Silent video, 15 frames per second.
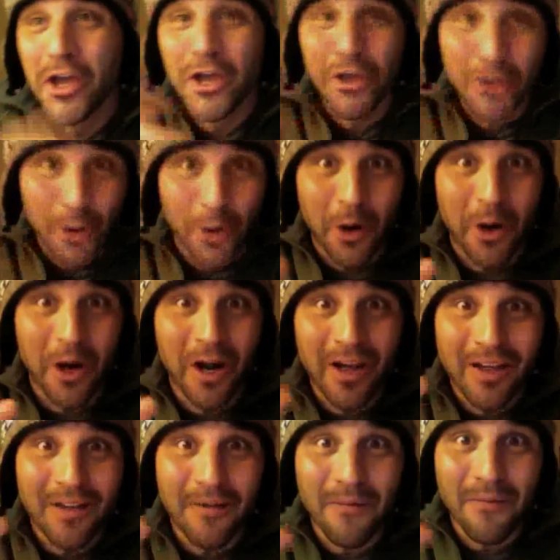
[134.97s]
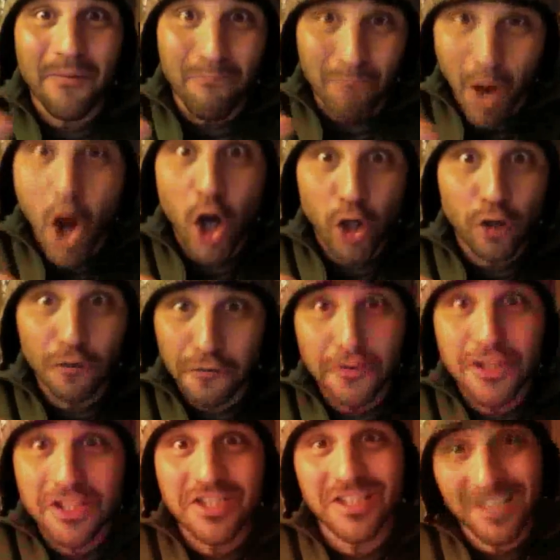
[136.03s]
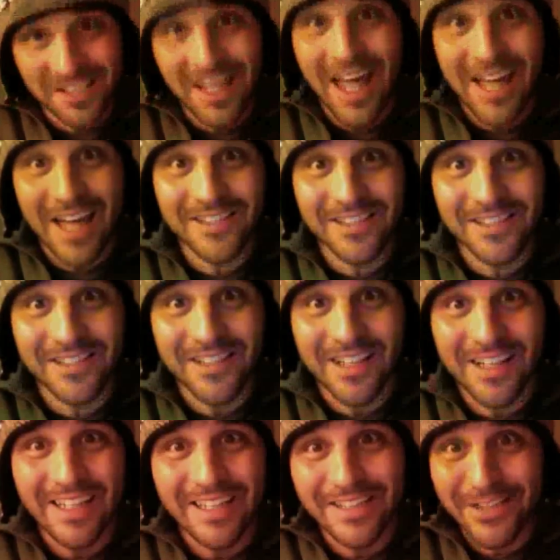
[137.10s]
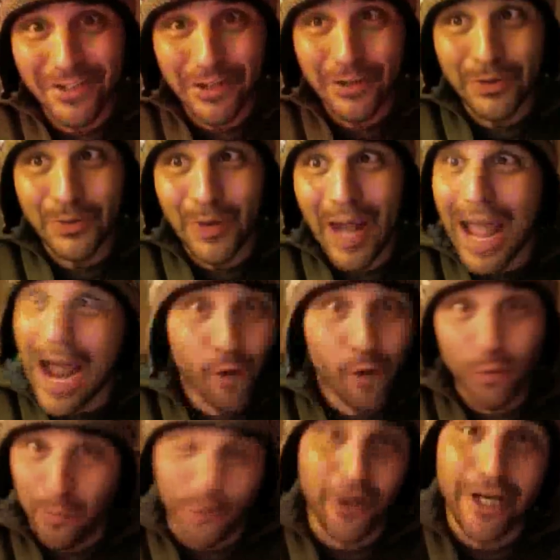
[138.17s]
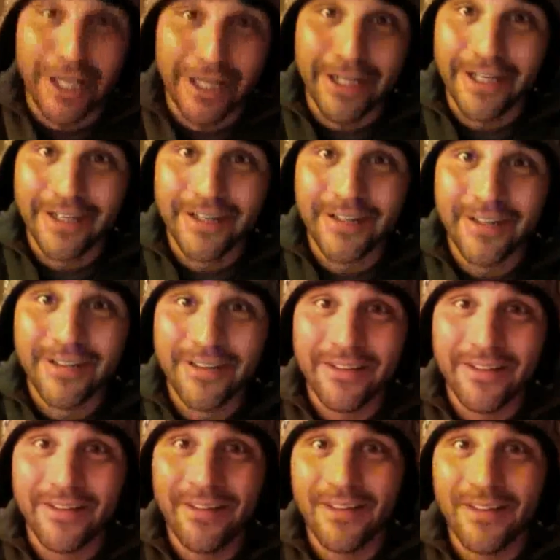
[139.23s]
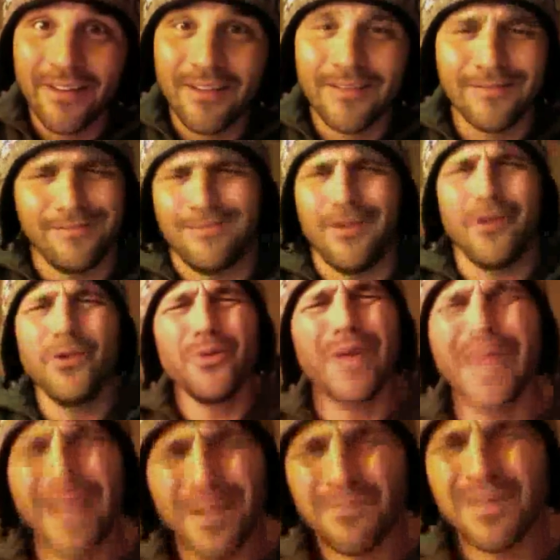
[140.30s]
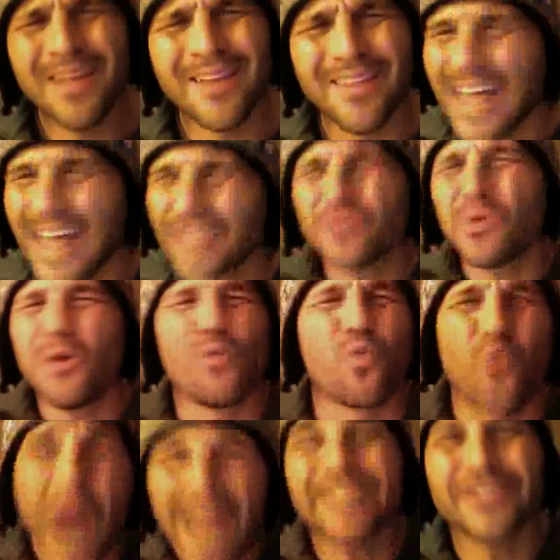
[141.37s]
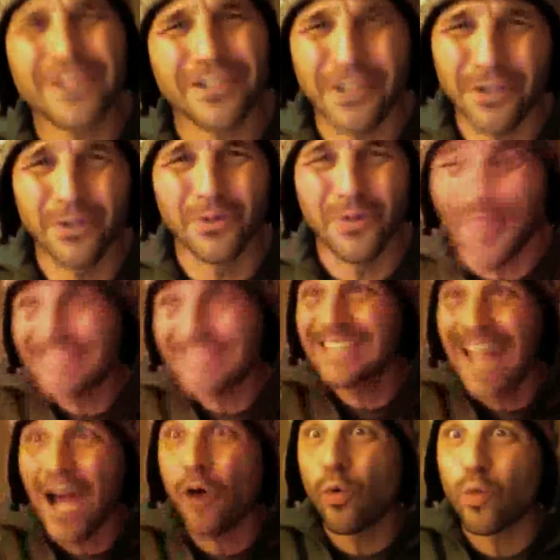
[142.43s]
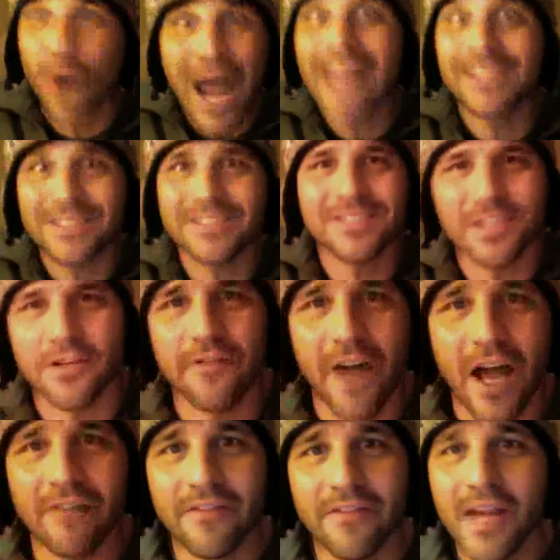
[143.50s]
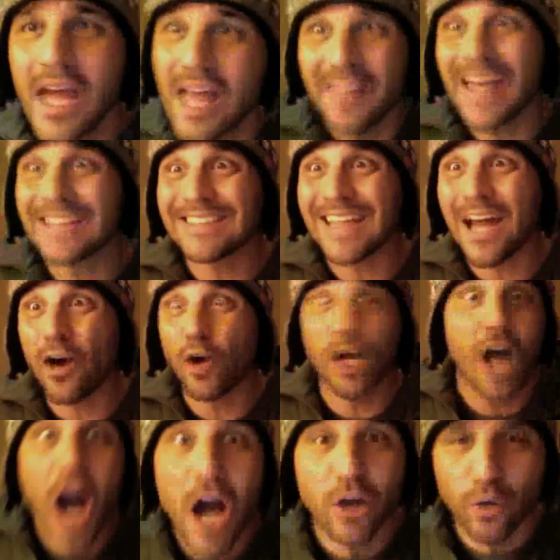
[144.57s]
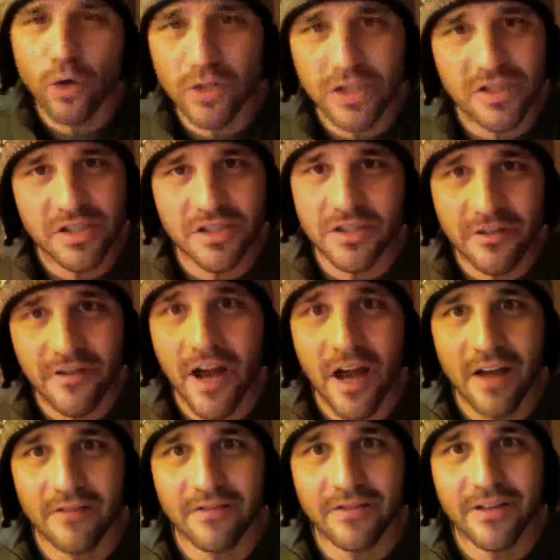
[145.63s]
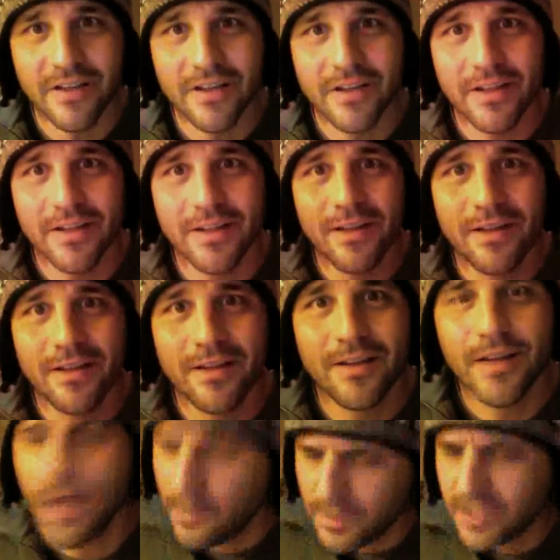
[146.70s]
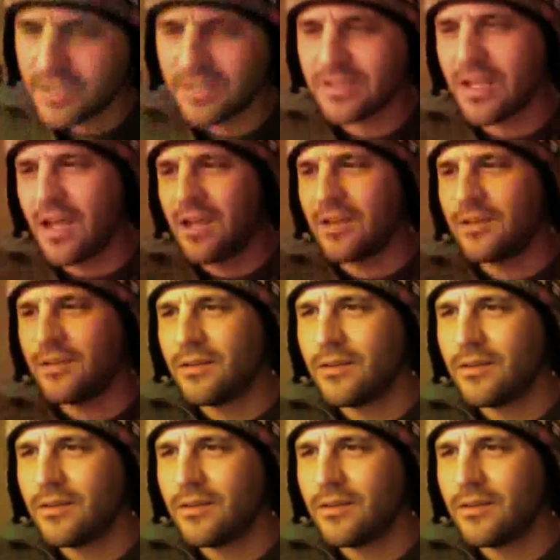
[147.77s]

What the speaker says: Your model for success is to outbreed. Are you kidding me? That's what rats do. That's how rats survive. That's how cockroaches survive. I'm just saying.